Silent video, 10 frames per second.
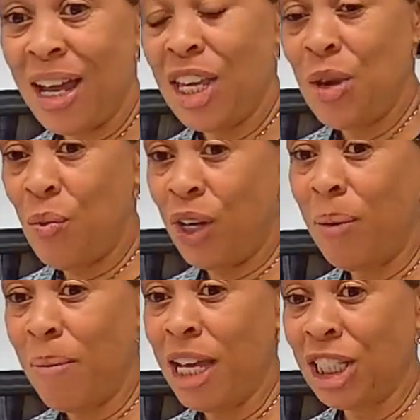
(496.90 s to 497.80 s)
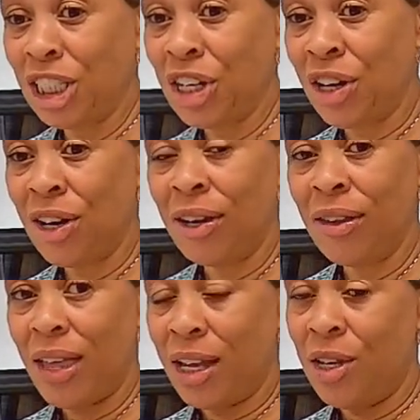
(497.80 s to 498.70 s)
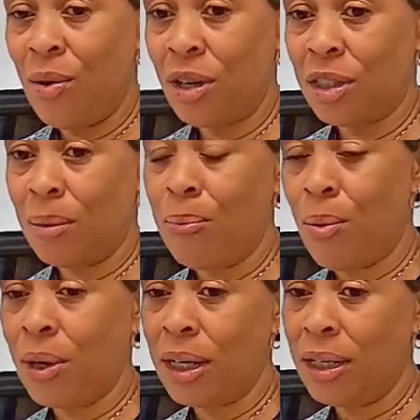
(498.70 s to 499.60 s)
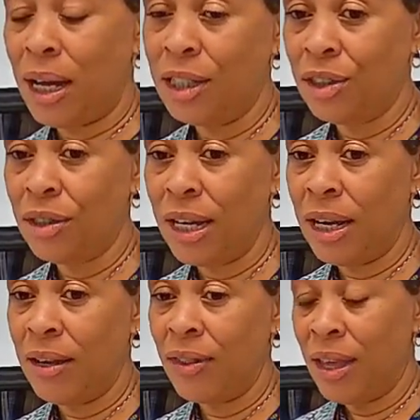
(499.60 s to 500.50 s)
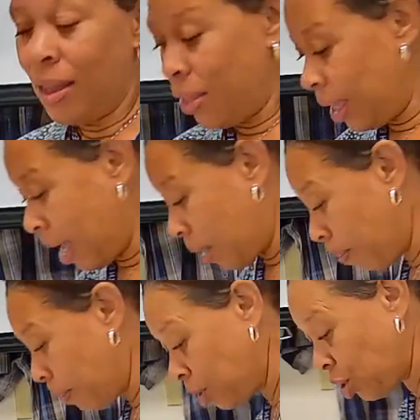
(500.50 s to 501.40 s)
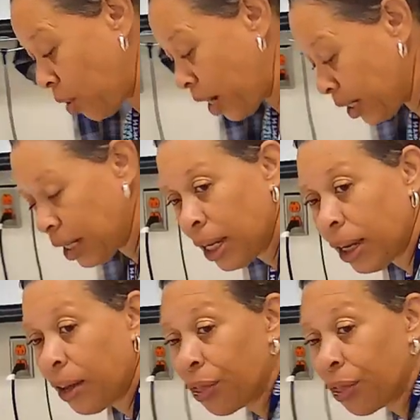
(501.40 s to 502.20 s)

right, you want to make sure that you are supporting underneath the elbow joint